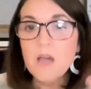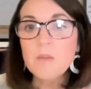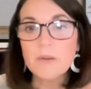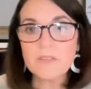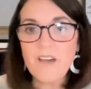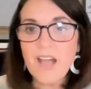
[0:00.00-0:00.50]

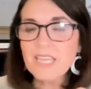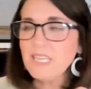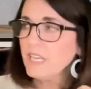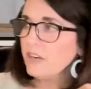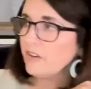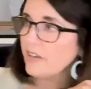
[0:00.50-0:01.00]
But if I
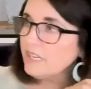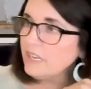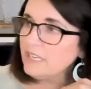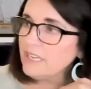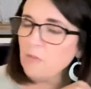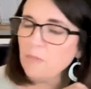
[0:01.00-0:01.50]
carry it
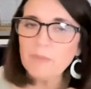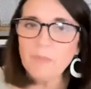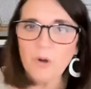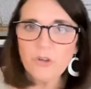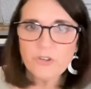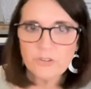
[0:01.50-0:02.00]
and now my
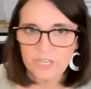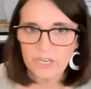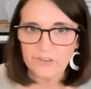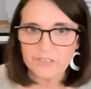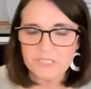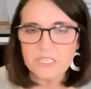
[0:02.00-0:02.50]
partner
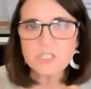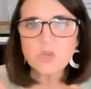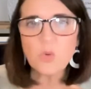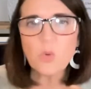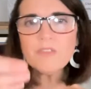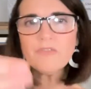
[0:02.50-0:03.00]
carries it,
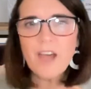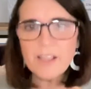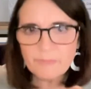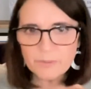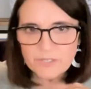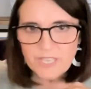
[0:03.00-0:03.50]

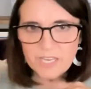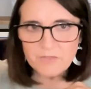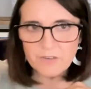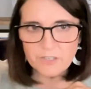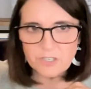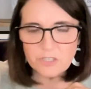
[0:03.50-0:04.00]
25% of
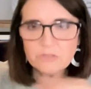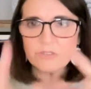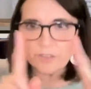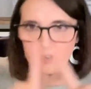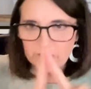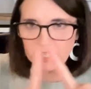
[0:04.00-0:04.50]
our
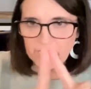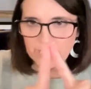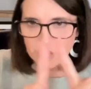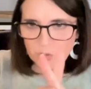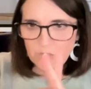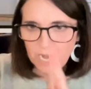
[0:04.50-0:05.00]
children are going to get
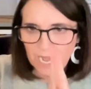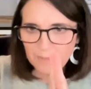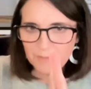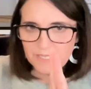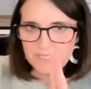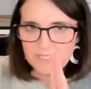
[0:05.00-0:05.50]
2
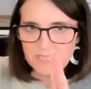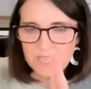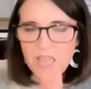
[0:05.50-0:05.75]
copies.